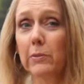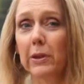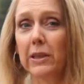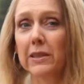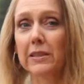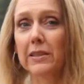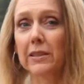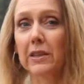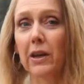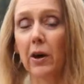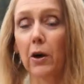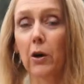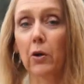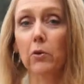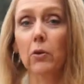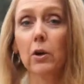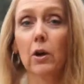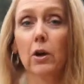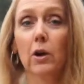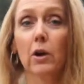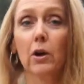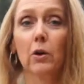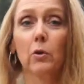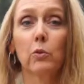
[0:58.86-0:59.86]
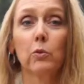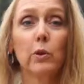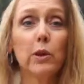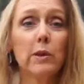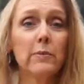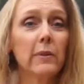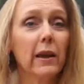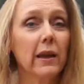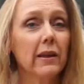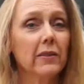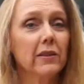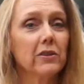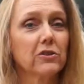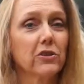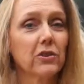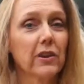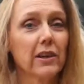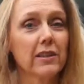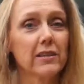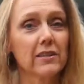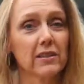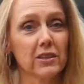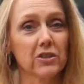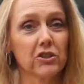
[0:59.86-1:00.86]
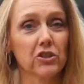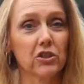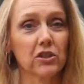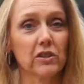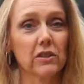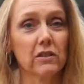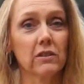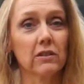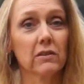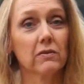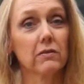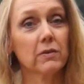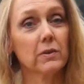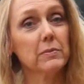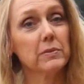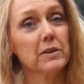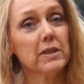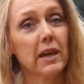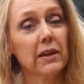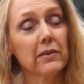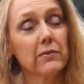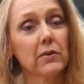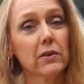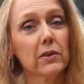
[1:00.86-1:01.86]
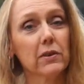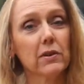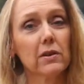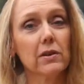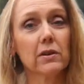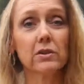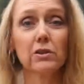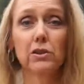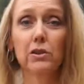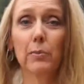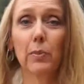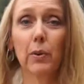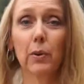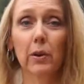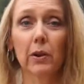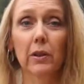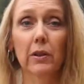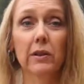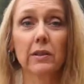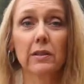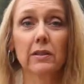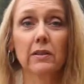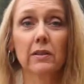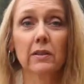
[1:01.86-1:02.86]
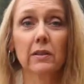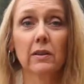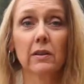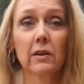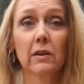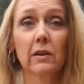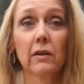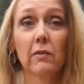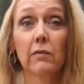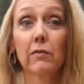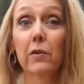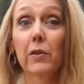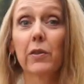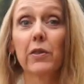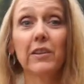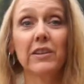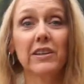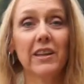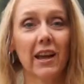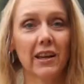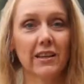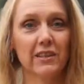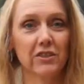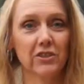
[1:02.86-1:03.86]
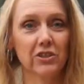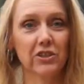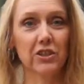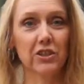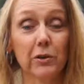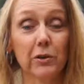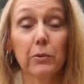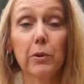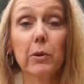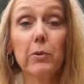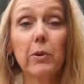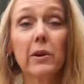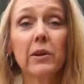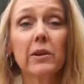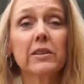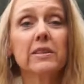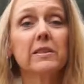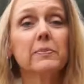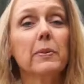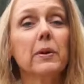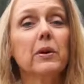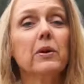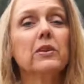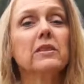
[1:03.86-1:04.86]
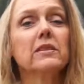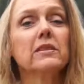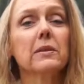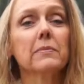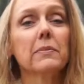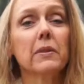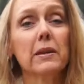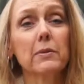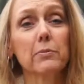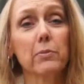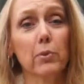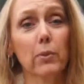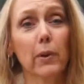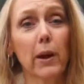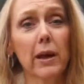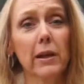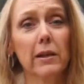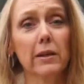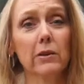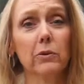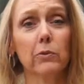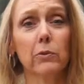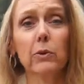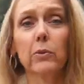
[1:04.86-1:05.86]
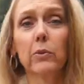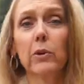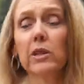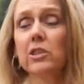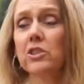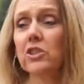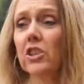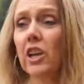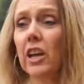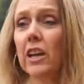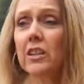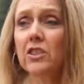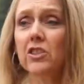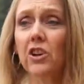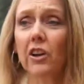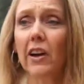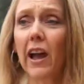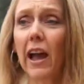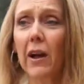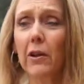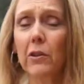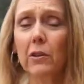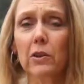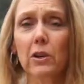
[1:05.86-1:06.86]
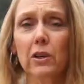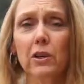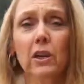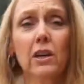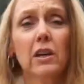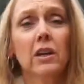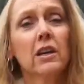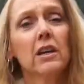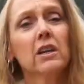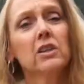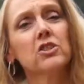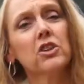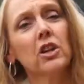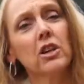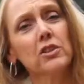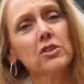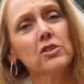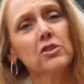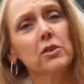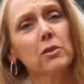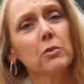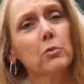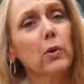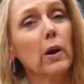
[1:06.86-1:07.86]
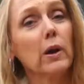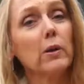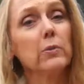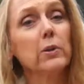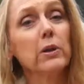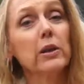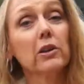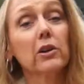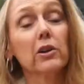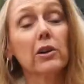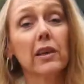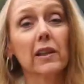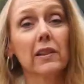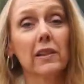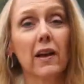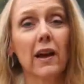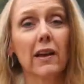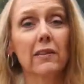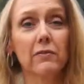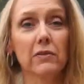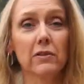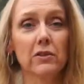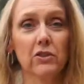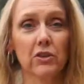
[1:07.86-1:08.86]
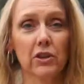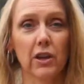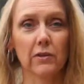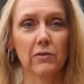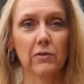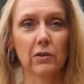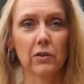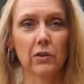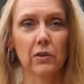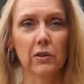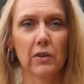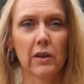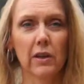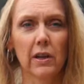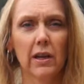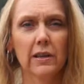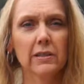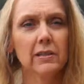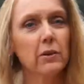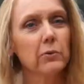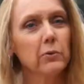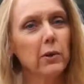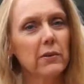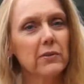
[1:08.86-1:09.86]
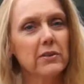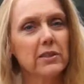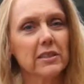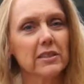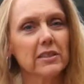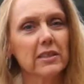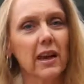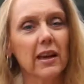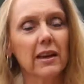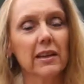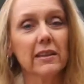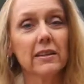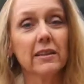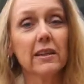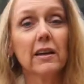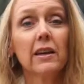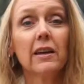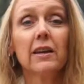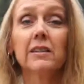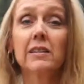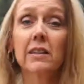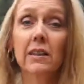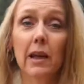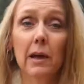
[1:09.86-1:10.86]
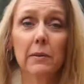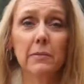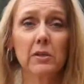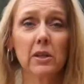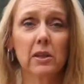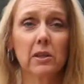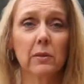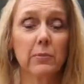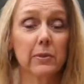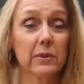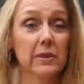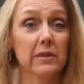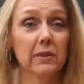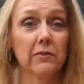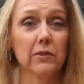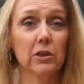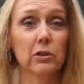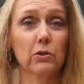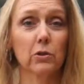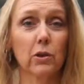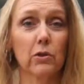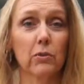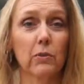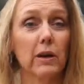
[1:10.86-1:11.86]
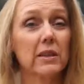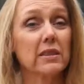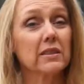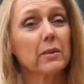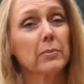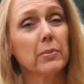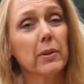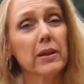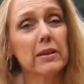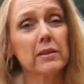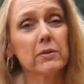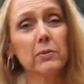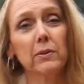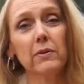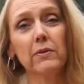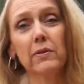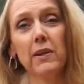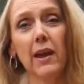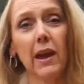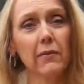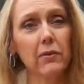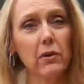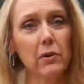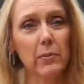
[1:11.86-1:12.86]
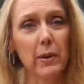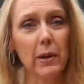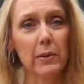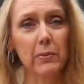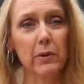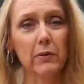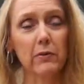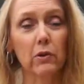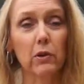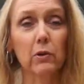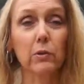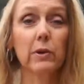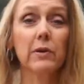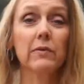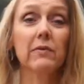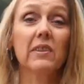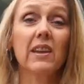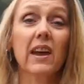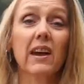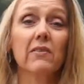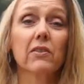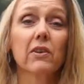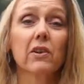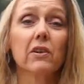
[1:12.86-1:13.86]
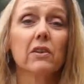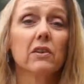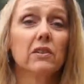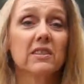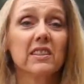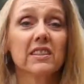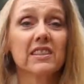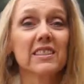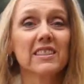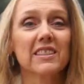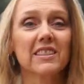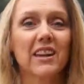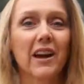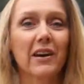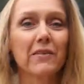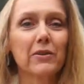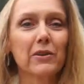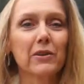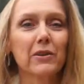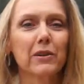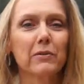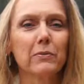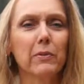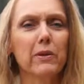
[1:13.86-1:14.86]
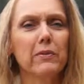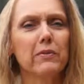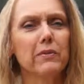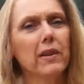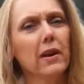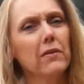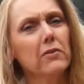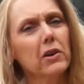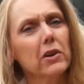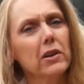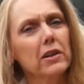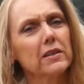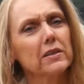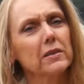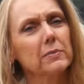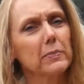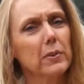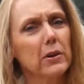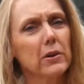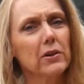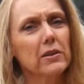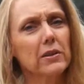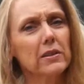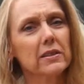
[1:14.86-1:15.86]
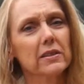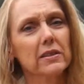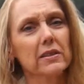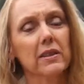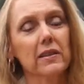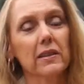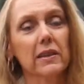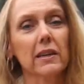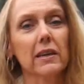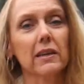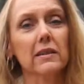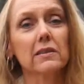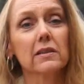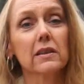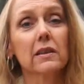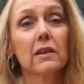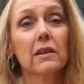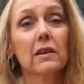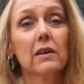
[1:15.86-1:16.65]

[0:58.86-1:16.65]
weeks ago, we made the transition from Denver to Portland for the next We want to experience something brand new. We want to change our outlook, change the way we look at life in general. And so we've decided to come to the Pacific Northwest, a place we've never been before, we've never discovered, and we've never experienced things